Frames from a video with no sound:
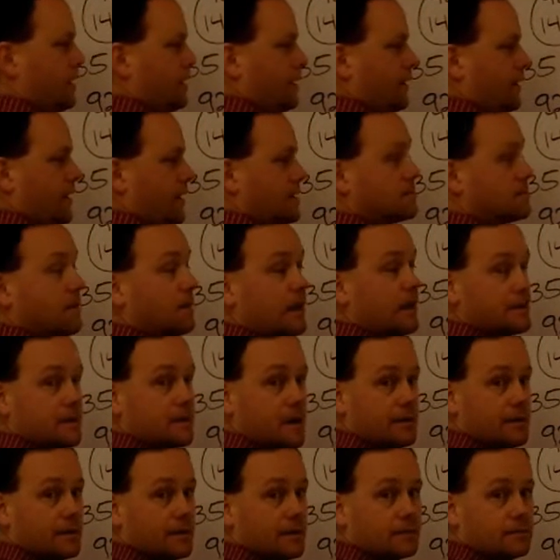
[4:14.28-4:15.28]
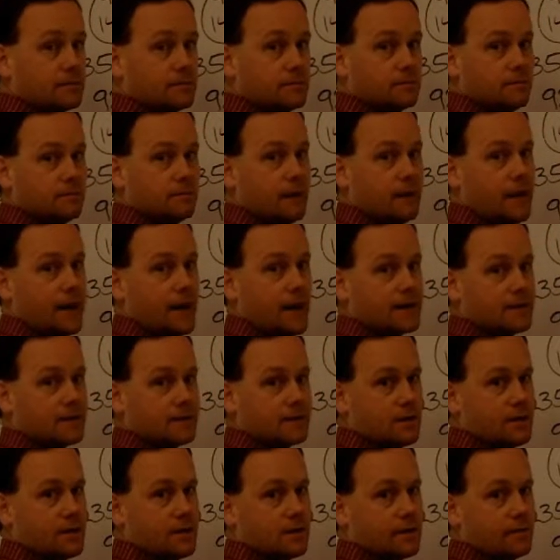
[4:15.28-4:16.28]
and that's my atomic mass,
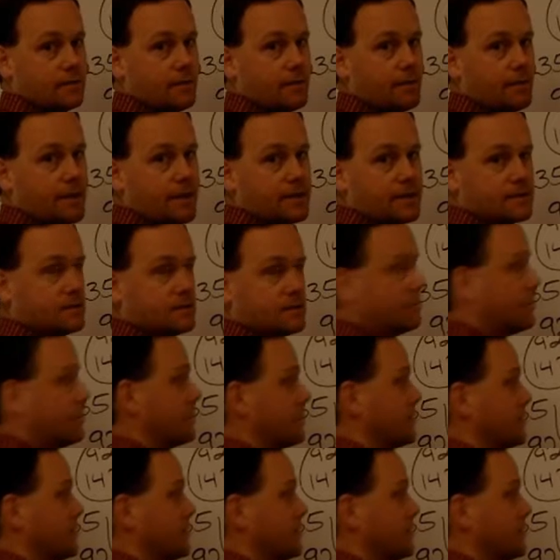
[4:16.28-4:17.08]
right? Or my mass number.